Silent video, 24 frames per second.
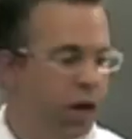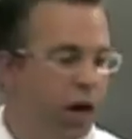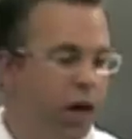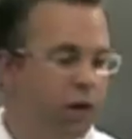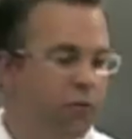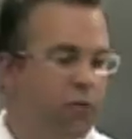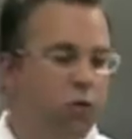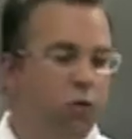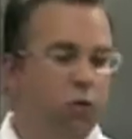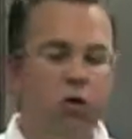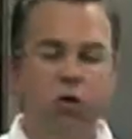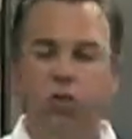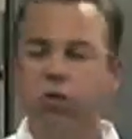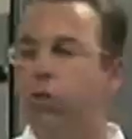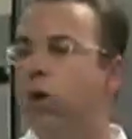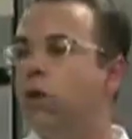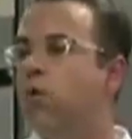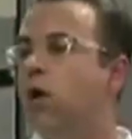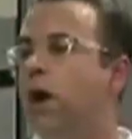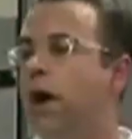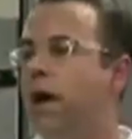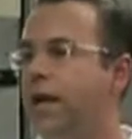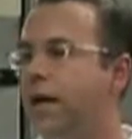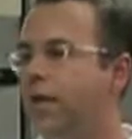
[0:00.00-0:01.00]
Of course, we
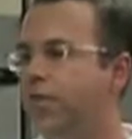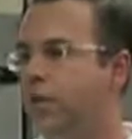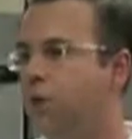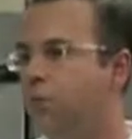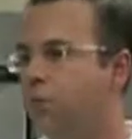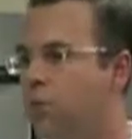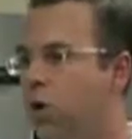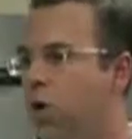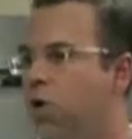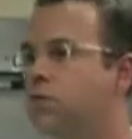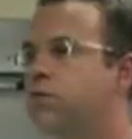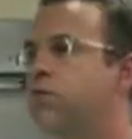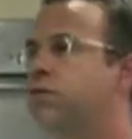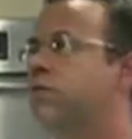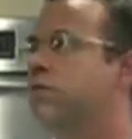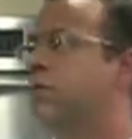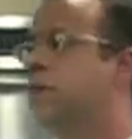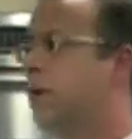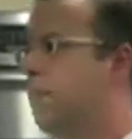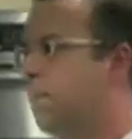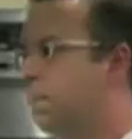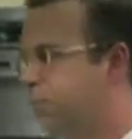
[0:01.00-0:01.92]
want to get the most